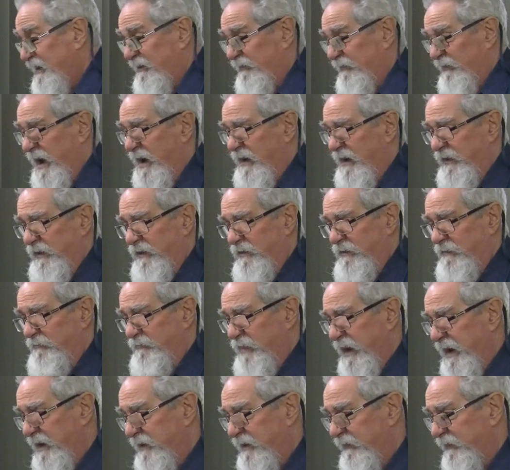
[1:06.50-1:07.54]
rather than
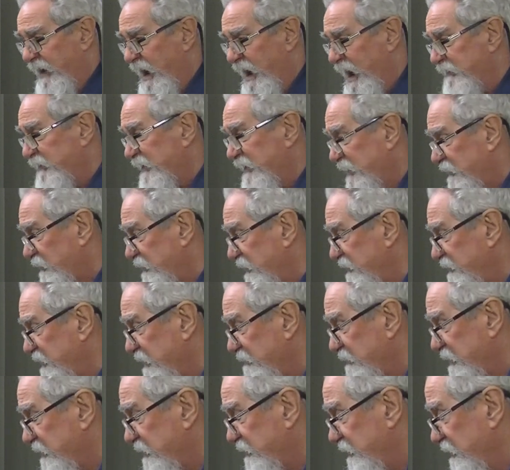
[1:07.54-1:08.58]
bend the frames and twist
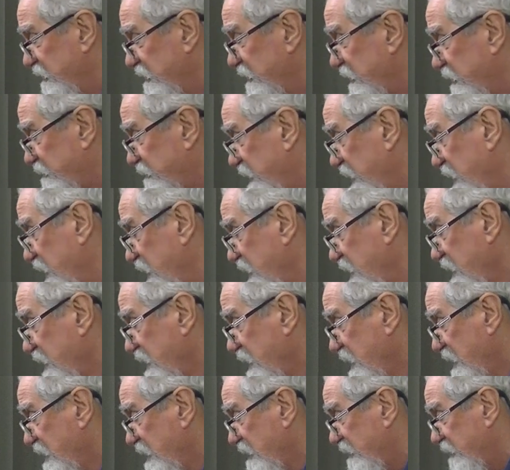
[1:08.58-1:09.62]
them to suit the spreader
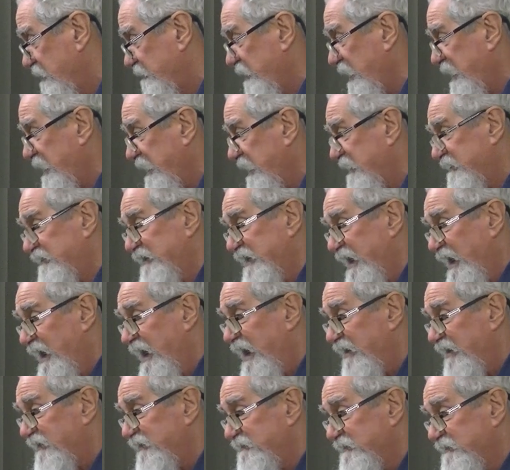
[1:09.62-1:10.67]
gets the
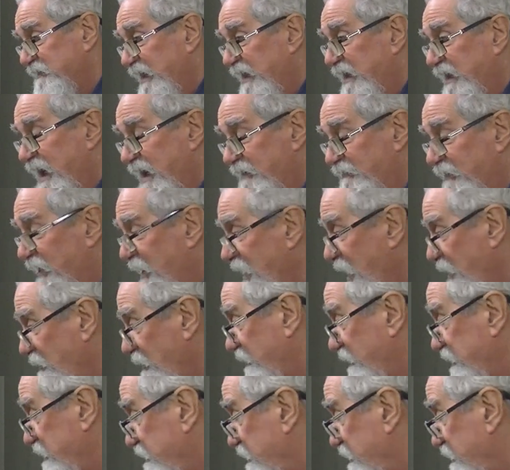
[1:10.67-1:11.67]
arse and will go off the